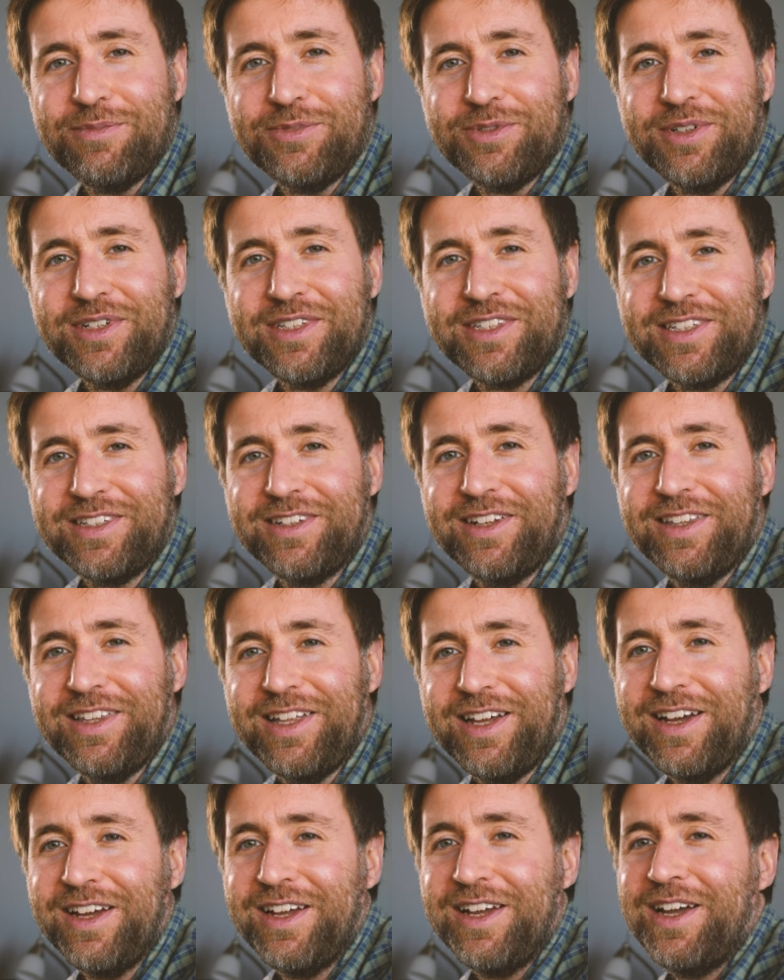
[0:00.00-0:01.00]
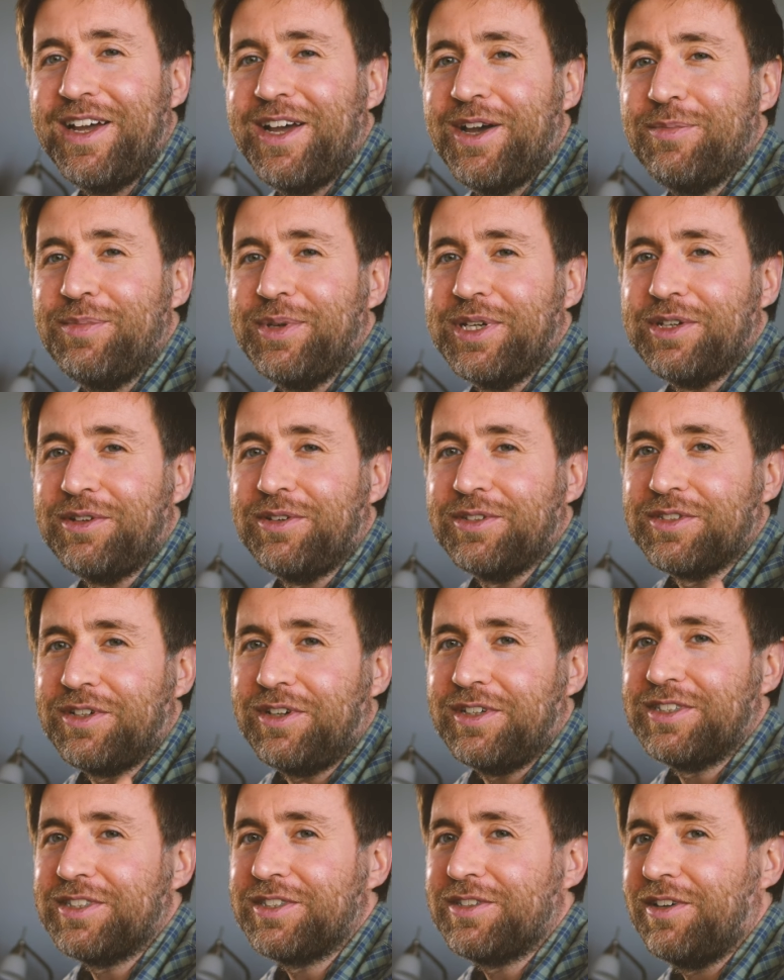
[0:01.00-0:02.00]
or anything like that, because
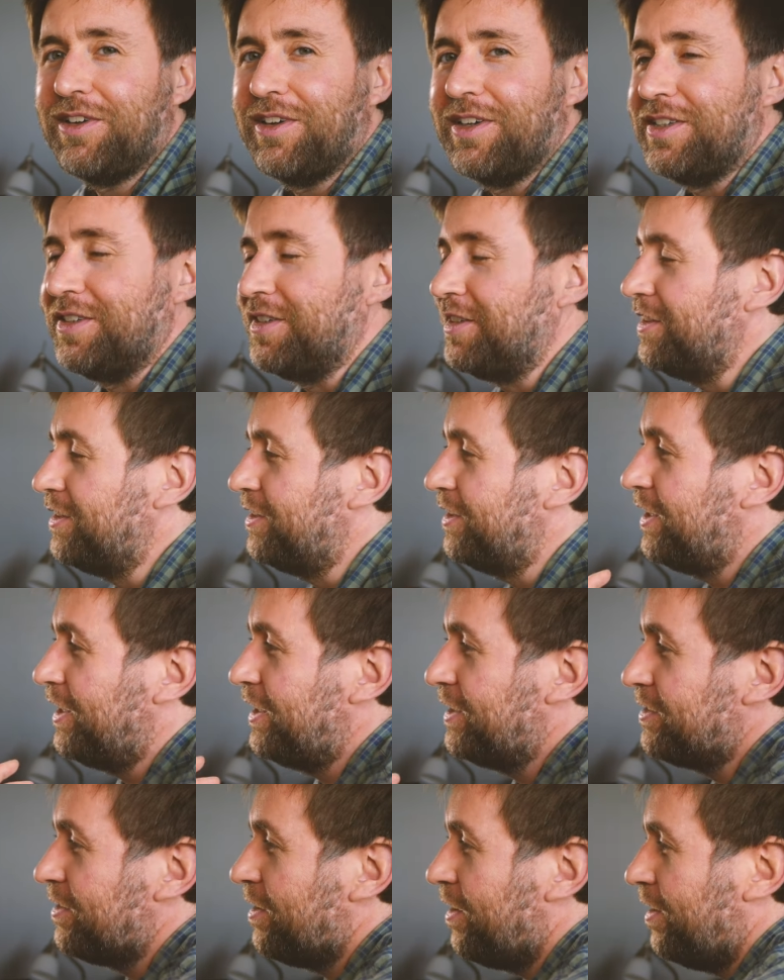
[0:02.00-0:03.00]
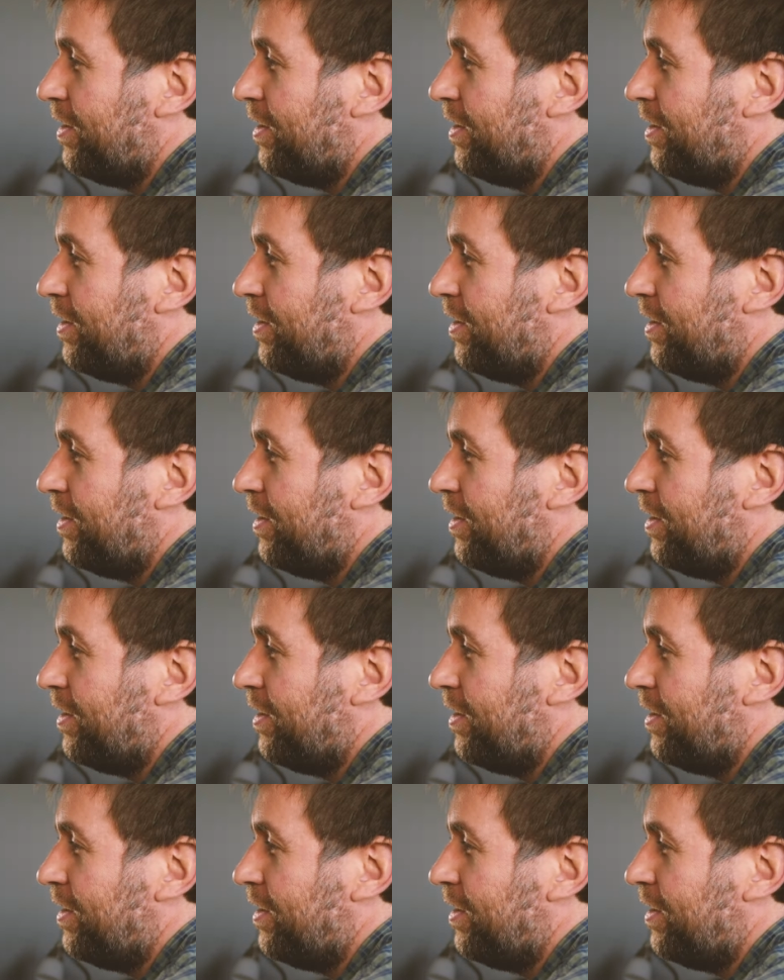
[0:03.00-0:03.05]
Einstein, his